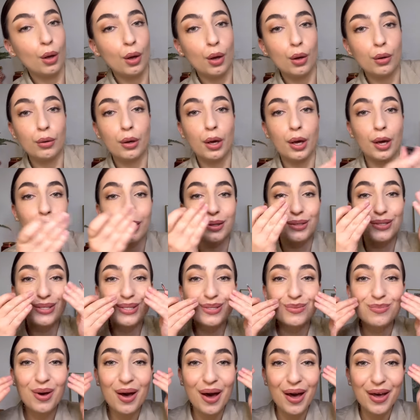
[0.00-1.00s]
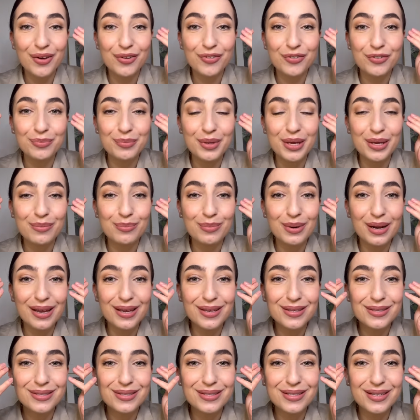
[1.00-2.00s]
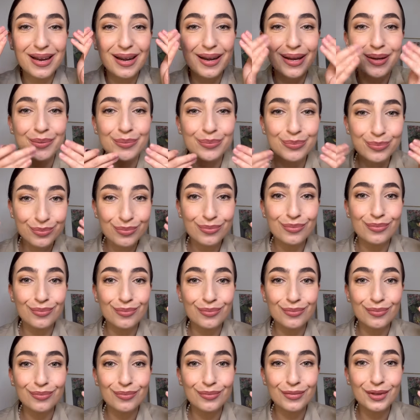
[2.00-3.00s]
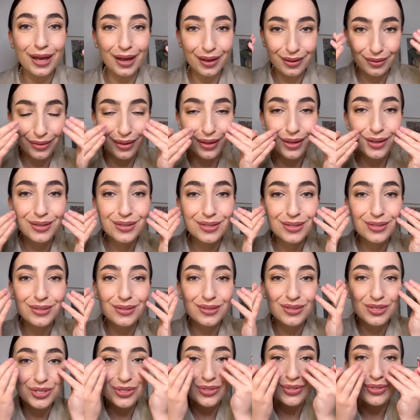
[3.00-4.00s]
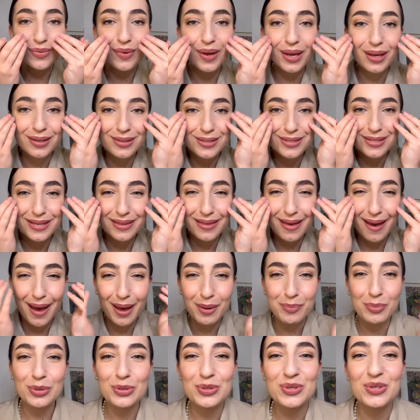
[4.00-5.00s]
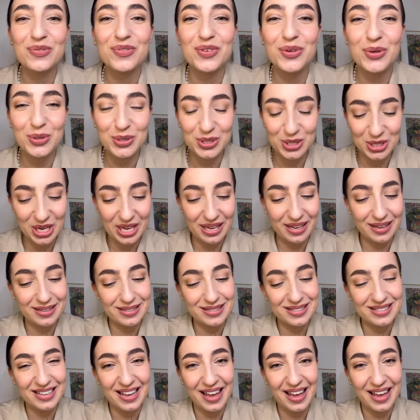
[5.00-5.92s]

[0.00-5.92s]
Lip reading: okay, smile for me, please, darling. Like this, just so I can see the apples of your cheeks.